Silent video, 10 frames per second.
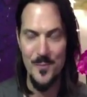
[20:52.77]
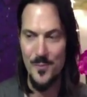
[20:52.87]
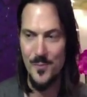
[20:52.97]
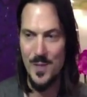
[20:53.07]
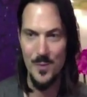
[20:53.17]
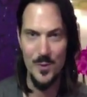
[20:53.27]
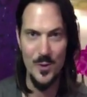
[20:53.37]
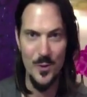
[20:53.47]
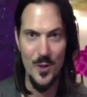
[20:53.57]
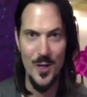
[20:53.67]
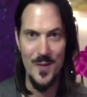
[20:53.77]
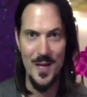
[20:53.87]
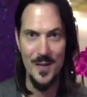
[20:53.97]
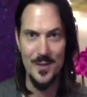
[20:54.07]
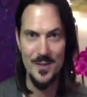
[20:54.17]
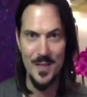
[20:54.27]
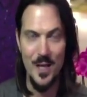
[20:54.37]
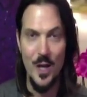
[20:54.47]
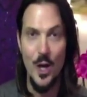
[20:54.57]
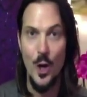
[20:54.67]
people don't automatically say,
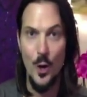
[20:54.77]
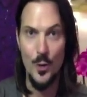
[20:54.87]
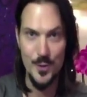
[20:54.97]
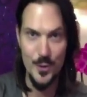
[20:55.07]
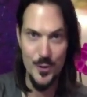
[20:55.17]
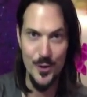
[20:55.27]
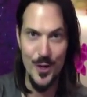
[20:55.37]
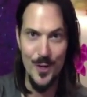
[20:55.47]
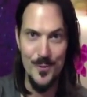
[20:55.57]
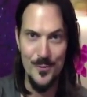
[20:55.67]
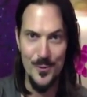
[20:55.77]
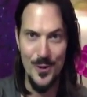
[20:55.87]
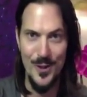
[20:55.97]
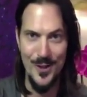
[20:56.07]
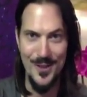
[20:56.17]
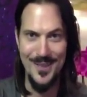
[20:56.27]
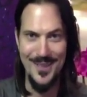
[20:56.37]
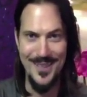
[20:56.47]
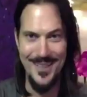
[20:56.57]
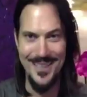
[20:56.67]
oh, it's because you're an omnivore.
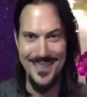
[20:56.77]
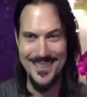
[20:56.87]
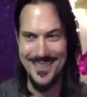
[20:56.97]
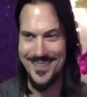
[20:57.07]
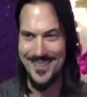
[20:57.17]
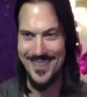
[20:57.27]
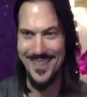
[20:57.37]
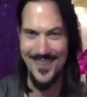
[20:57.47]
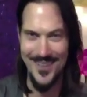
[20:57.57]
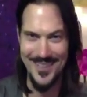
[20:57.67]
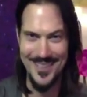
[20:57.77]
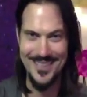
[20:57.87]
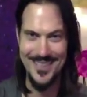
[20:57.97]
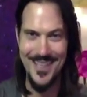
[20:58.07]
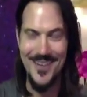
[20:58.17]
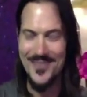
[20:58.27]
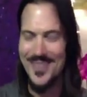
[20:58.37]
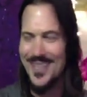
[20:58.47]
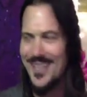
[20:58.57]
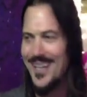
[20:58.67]
It's because you're eating all this stuff.
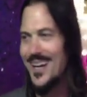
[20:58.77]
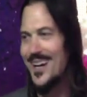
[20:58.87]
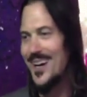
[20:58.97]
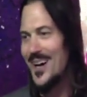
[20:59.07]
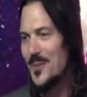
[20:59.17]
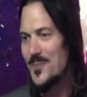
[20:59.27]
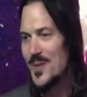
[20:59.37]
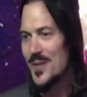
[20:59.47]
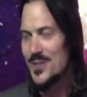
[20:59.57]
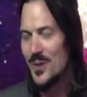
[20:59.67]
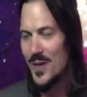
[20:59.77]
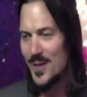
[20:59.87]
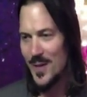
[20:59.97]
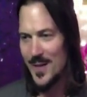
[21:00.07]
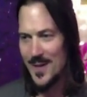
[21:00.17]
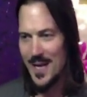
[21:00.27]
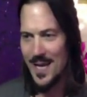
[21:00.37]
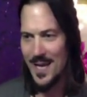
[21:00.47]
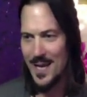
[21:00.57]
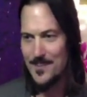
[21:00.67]
Um, so anyway,
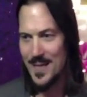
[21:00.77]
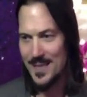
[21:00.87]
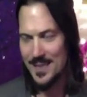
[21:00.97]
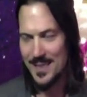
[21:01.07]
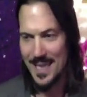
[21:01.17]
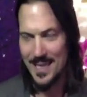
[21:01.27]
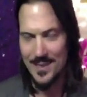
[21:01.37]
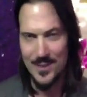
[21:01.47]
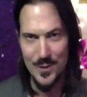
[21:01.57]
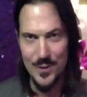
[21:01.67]
I, I'm not going to get into it